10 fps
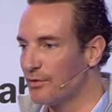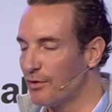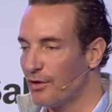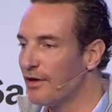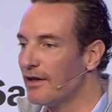
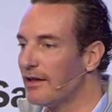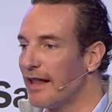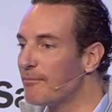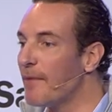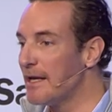to
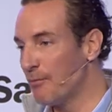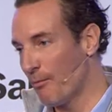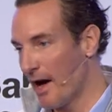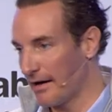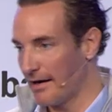like many more
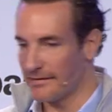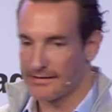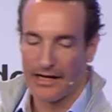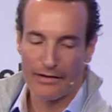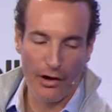markets.
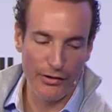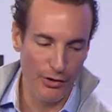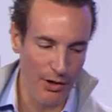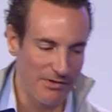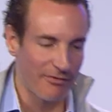Now, in
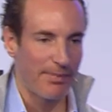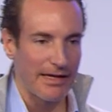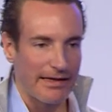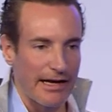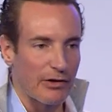terms of
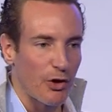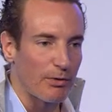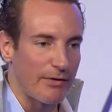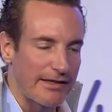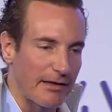building a global
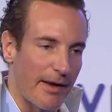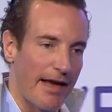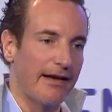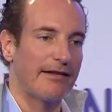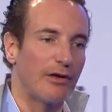retail
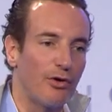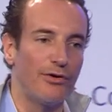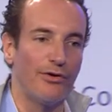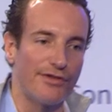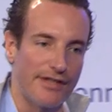bank, the good
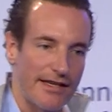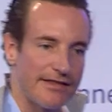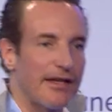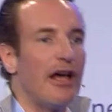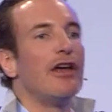news
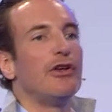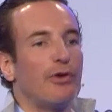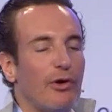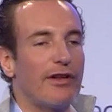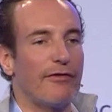is you
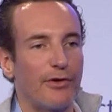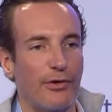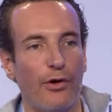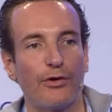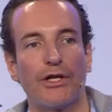don't have to
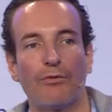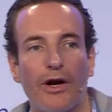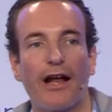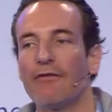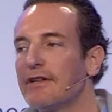go to the
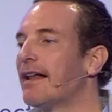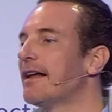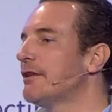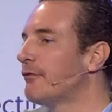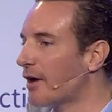
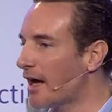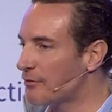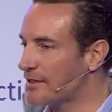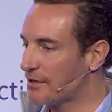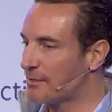194
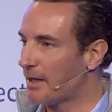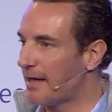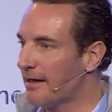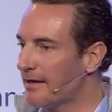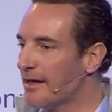countries on this
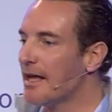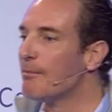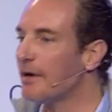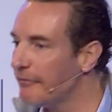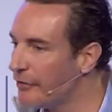planet,
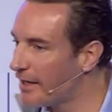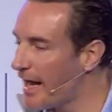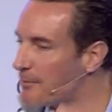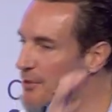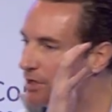but if you
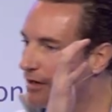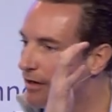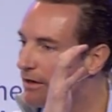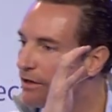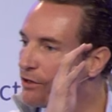capture
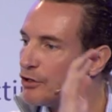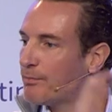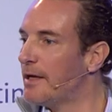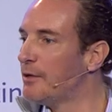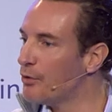
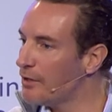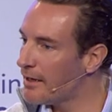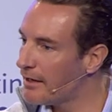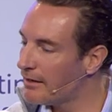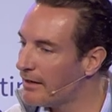European
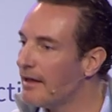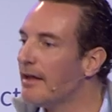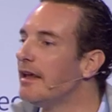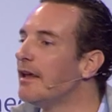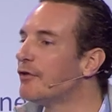Union,
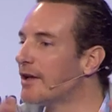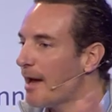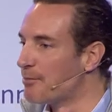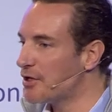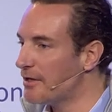if you
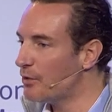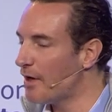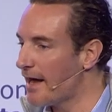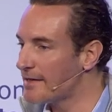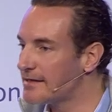capture the
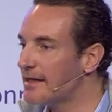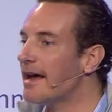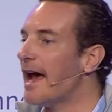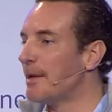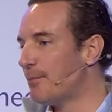US,
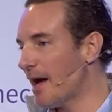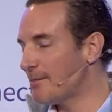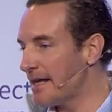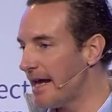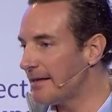and
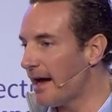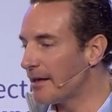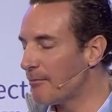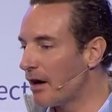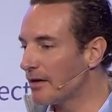perhaps eight other
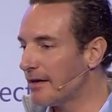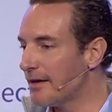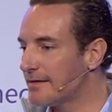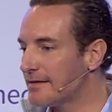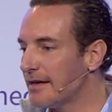
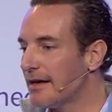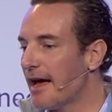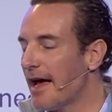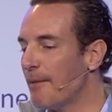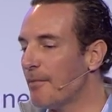markets,
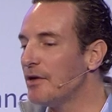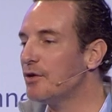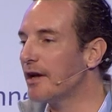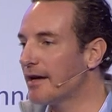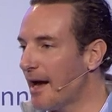um, you
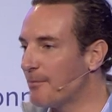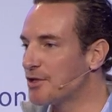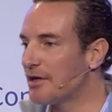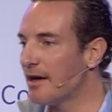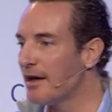can
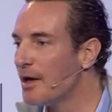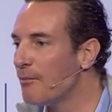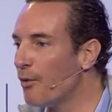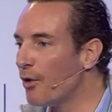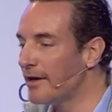capture
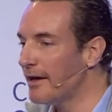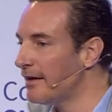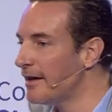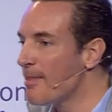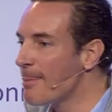more
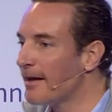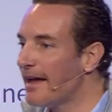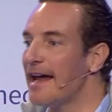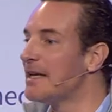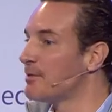than
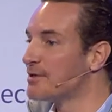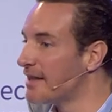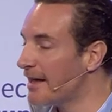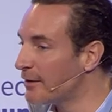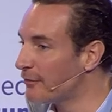
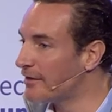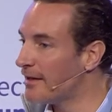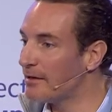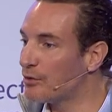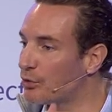80% of
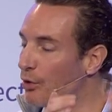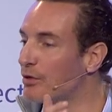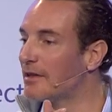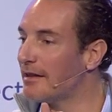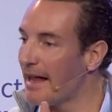the
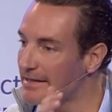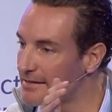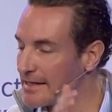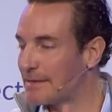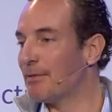total
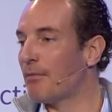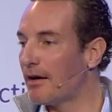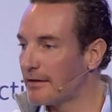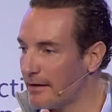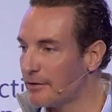accessible
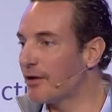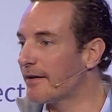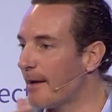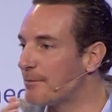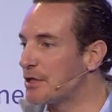market. You can
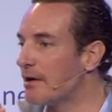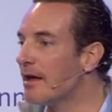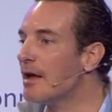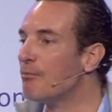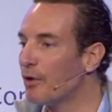capture
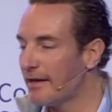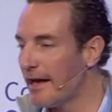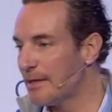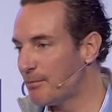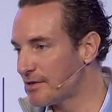more than
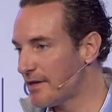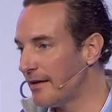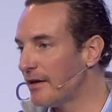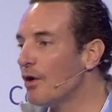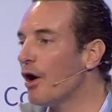
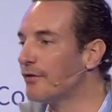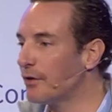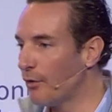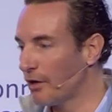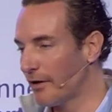80% of the
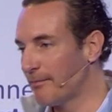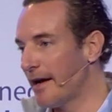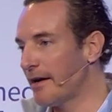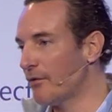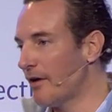worldwide
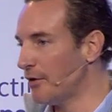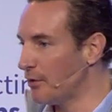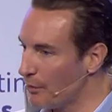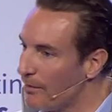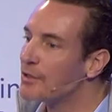banking
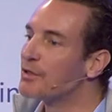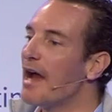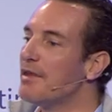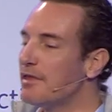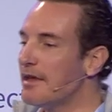revenue. So
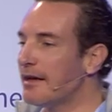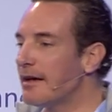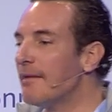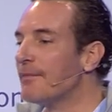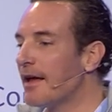I think
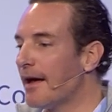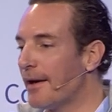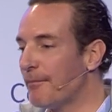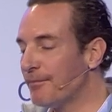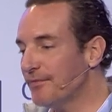
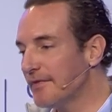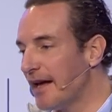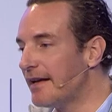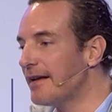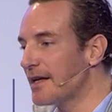um,
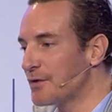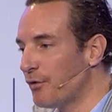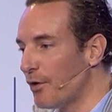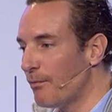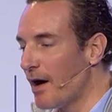in the next
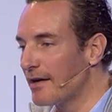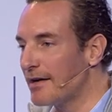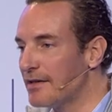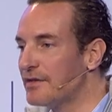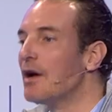four
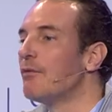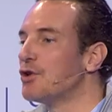markets, eh,